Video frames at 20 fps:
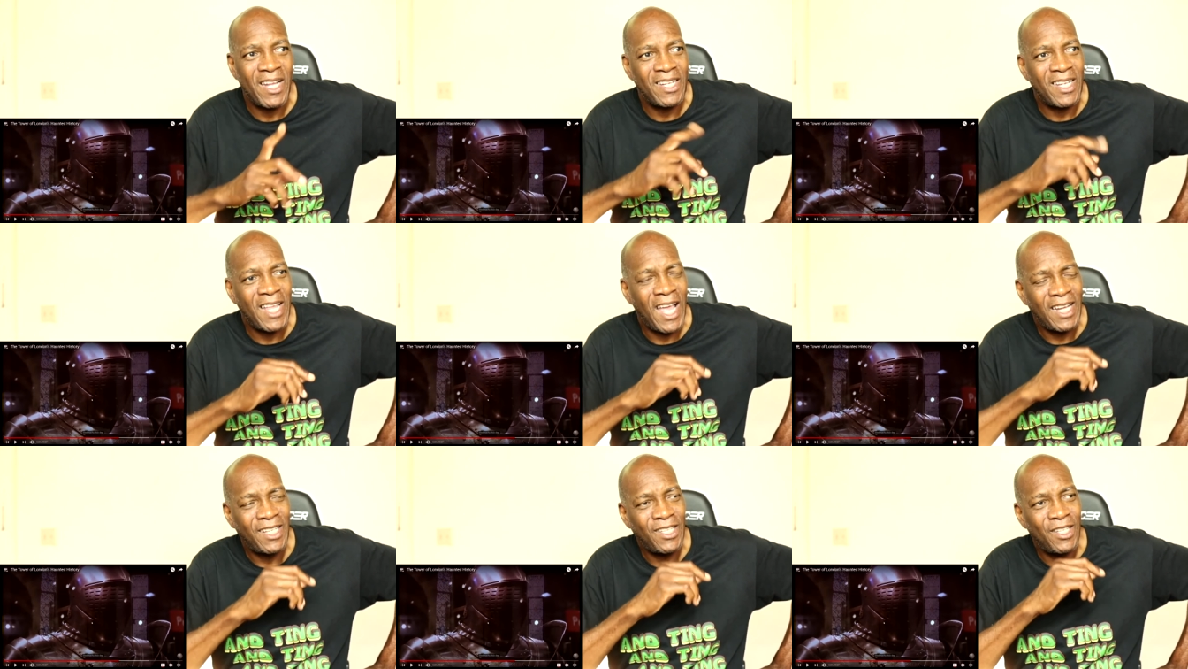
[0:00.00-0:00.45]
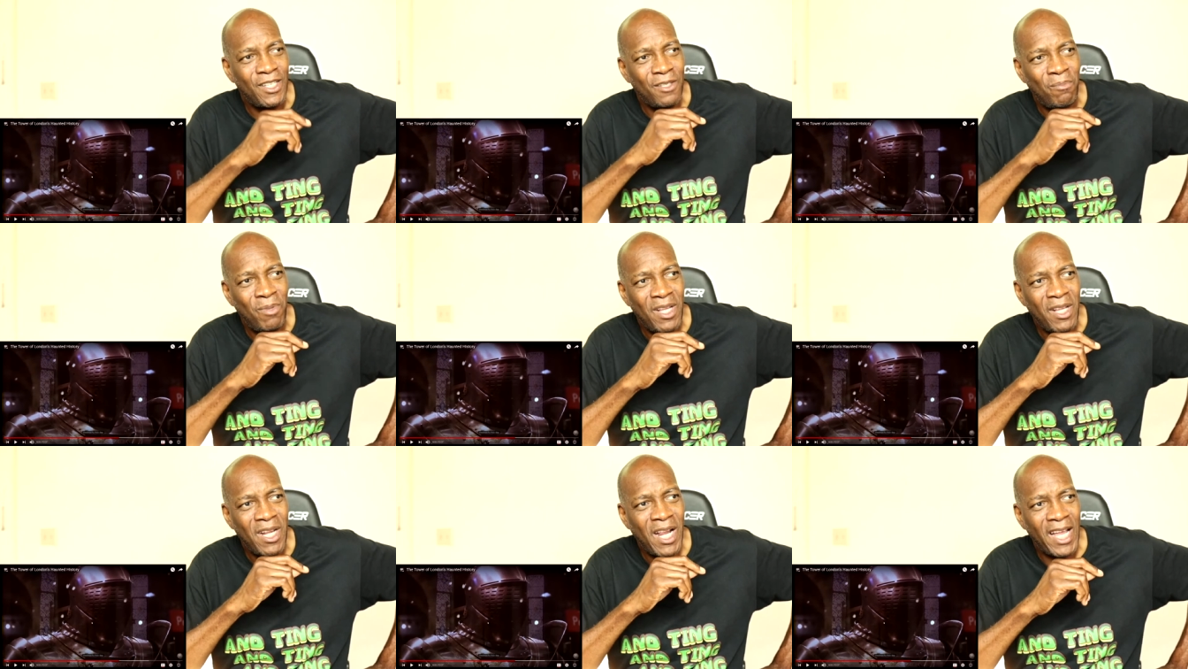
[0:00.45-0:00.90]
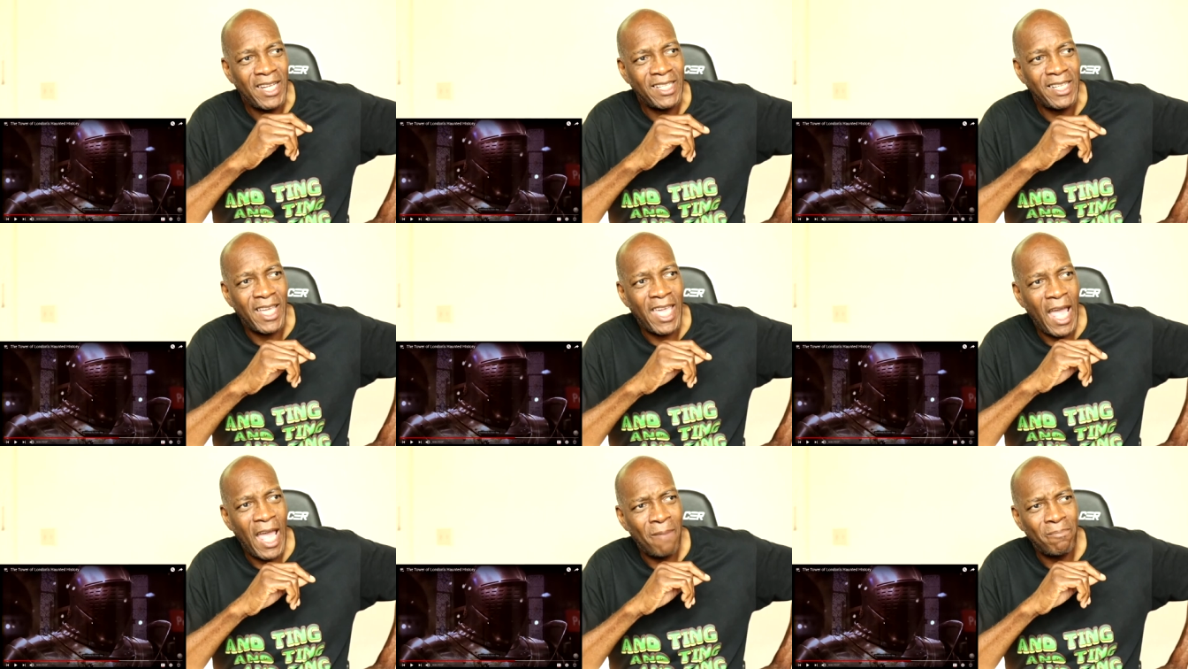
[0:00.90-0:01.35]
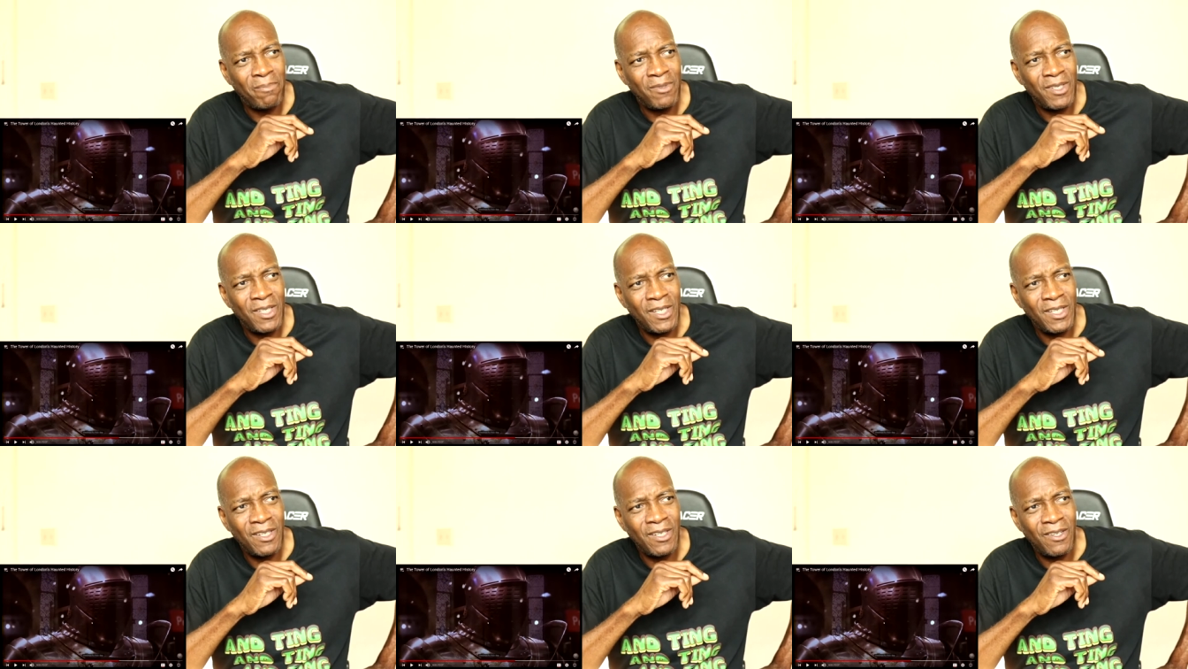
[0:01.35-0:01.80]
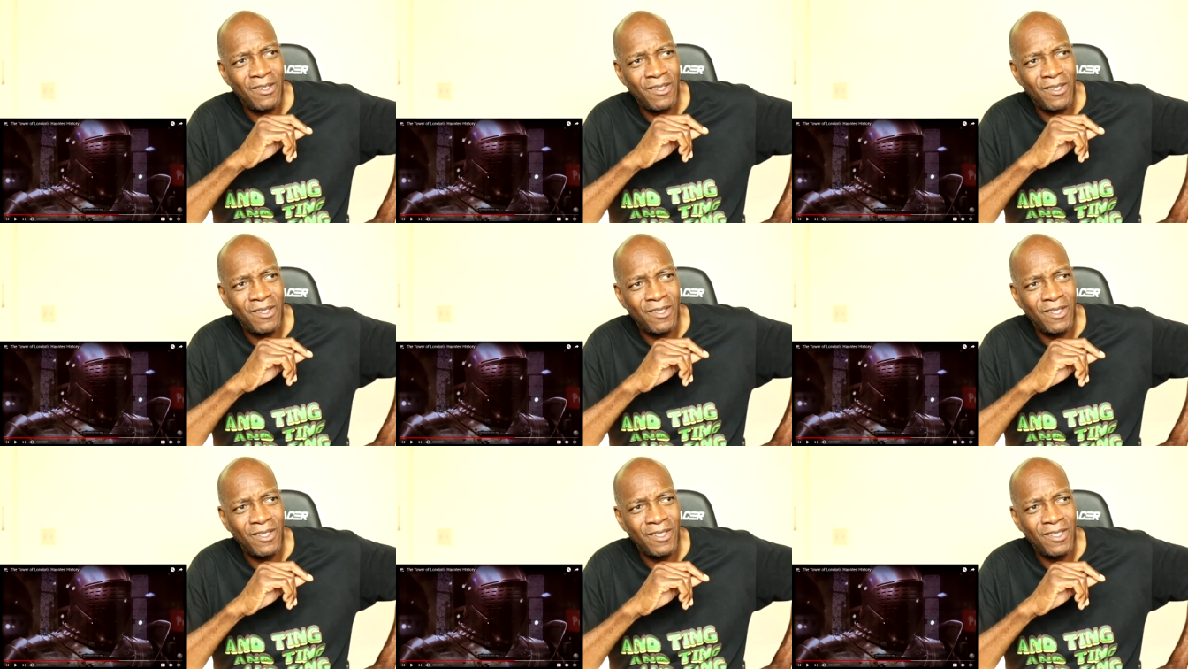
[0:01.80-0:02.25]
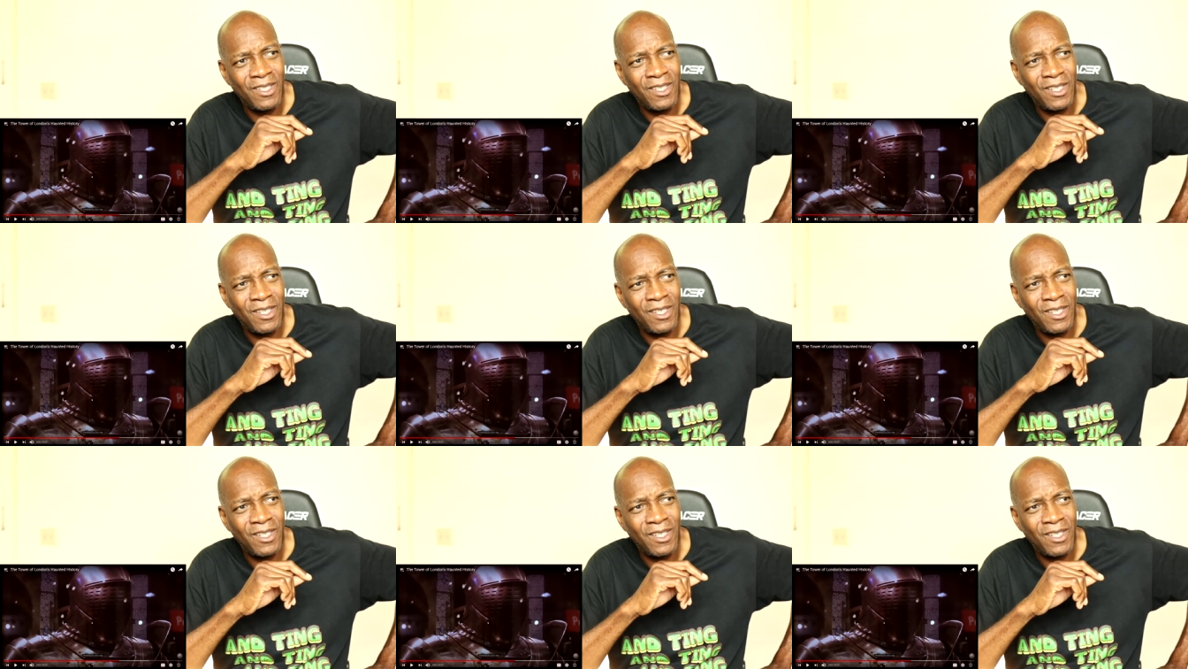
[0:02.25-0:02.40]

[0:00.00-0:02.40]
And that could be like the captain or